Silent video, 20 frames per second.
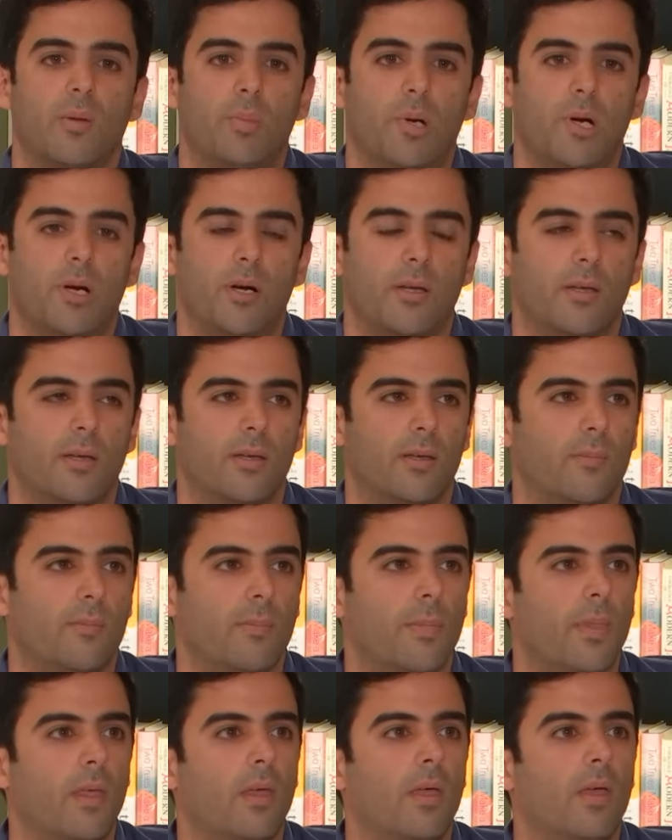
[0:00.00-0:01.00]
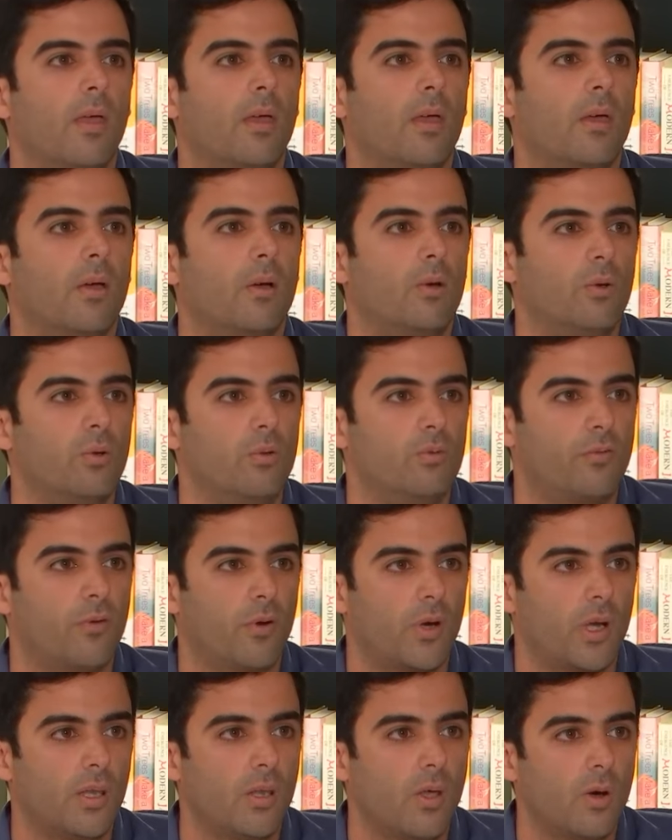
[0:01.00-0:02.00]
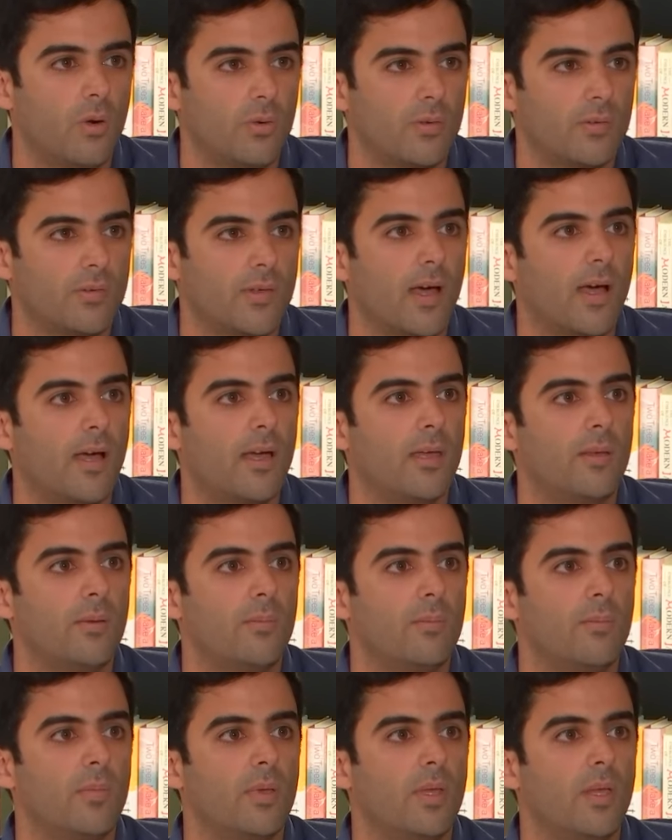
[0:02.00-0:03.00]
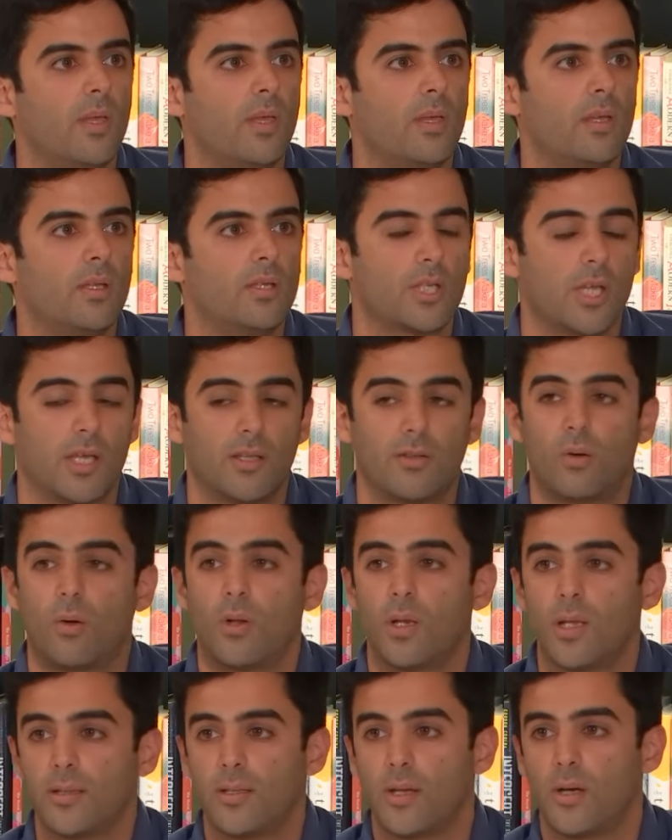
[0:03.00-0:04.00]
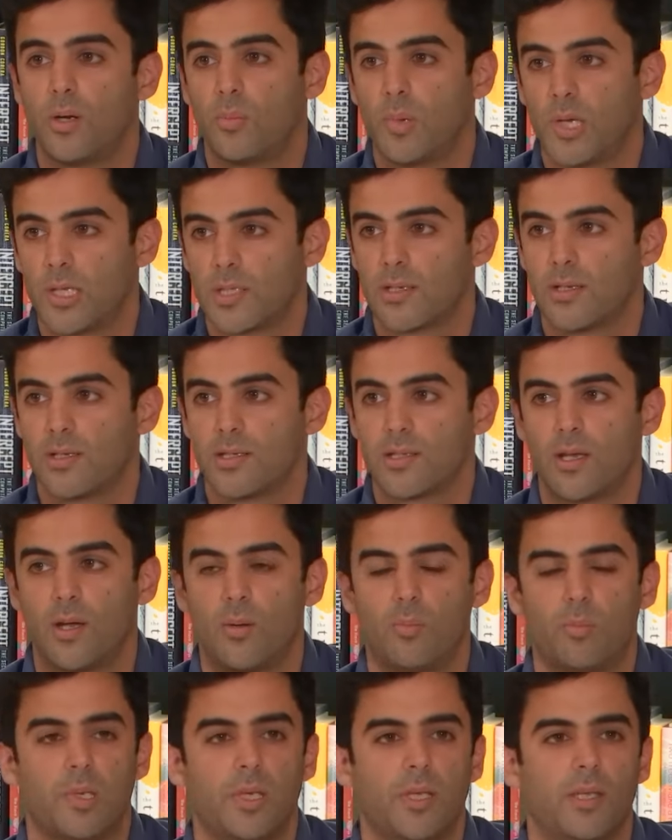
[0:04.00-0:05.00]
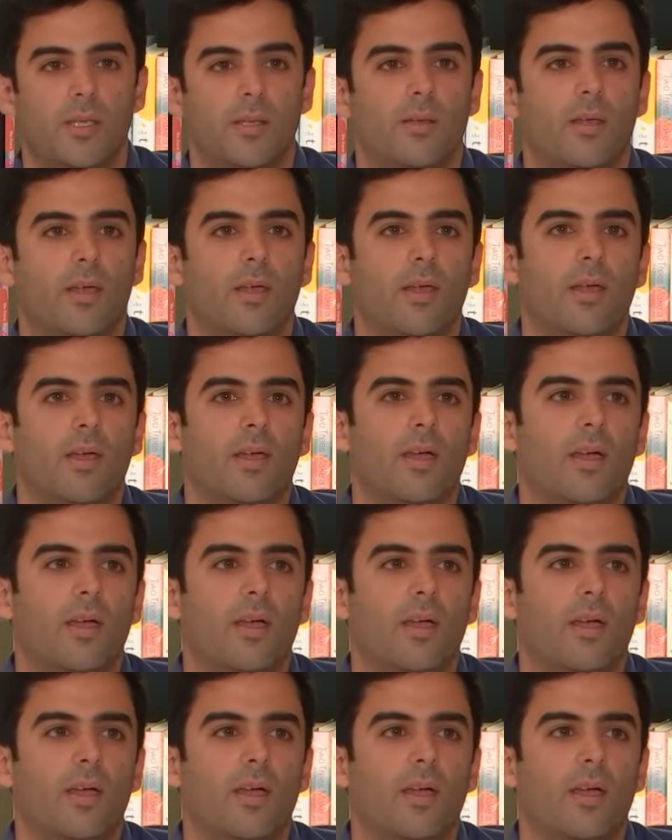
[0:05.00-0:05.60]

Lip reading: Greg Barker, who for a long time chaired Oleg Deripaska's company.